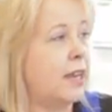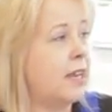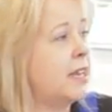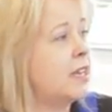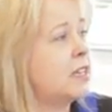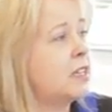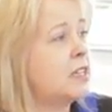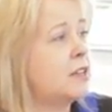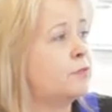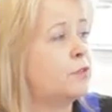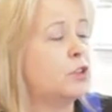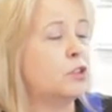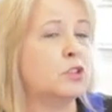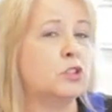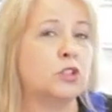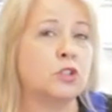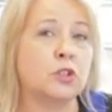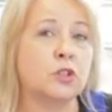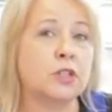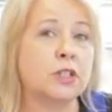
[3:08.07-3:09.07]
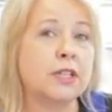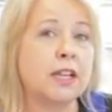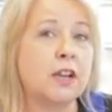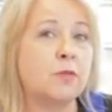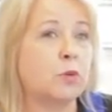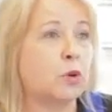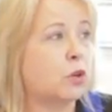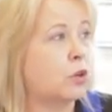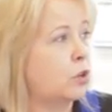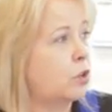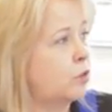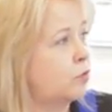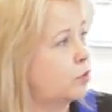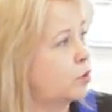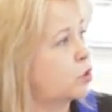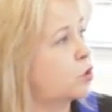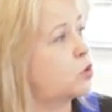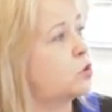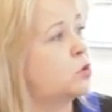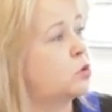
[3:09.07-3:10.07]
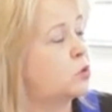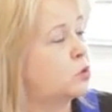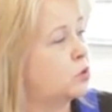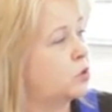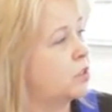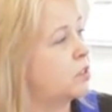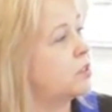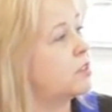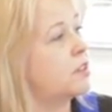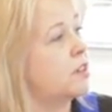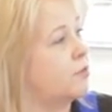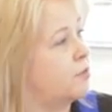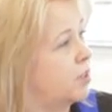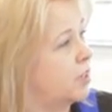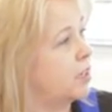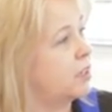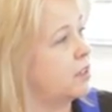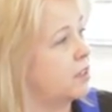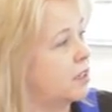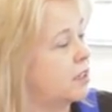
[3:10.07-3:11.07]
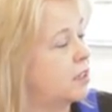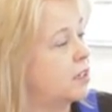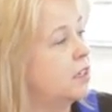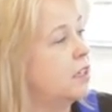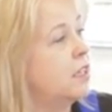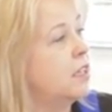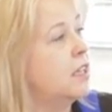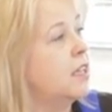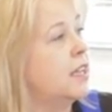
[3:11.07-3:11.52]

And if there's a certain neighborhood for schools and stuff like that,